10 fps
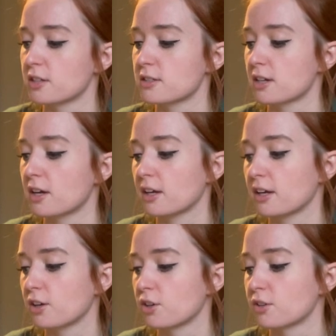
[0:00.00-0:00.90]

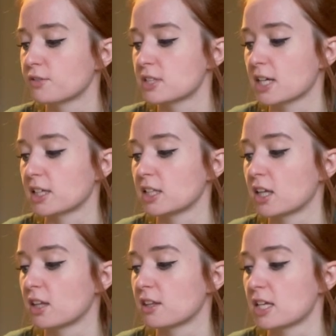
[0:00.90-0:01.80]
Saga of
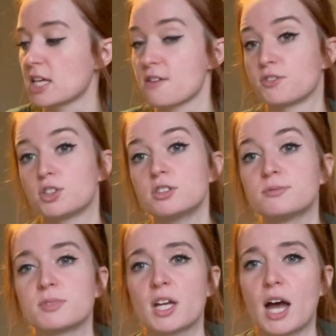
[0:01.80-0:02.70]
Tanya the Evil.
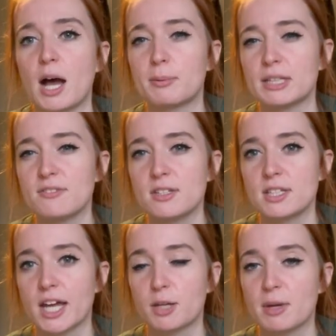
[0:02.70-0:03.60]
I believe there's an
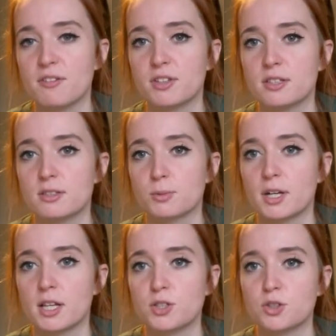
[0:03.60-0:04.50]
anime for this as
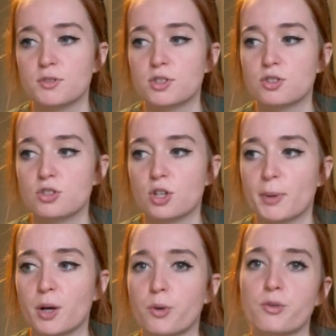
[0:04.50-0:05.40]
well. I don't know if it's just come
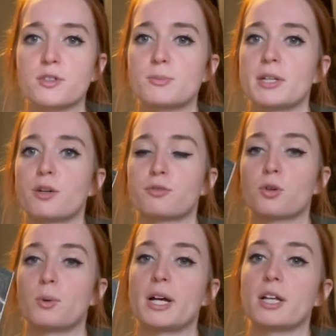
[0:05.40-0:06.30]
out or if it's been out for
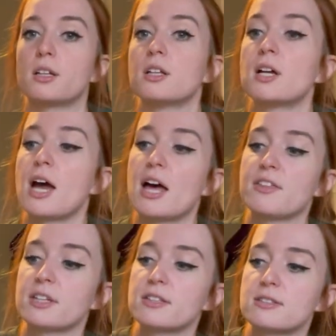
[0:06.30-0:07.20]
a while. I
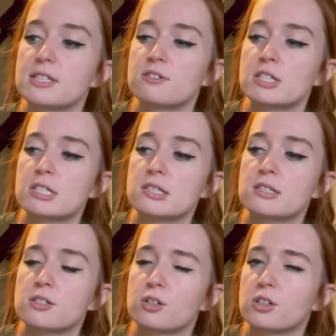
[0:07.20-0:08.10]
think this series
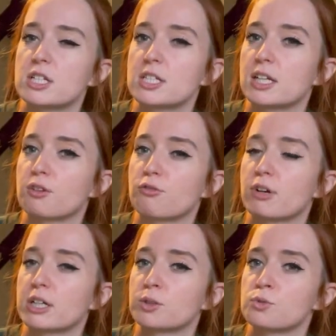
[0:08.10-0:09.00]
started in
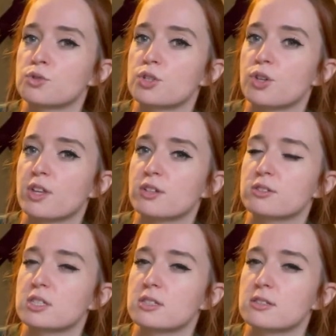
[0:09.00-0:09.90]
around
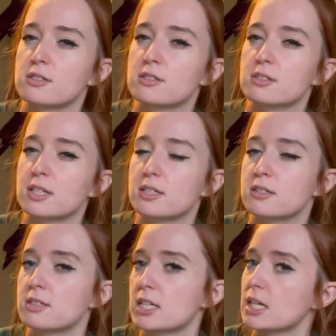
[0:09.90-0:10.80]

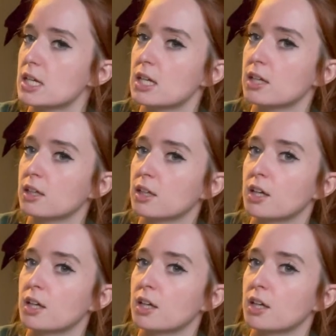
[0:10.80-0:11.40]
2016.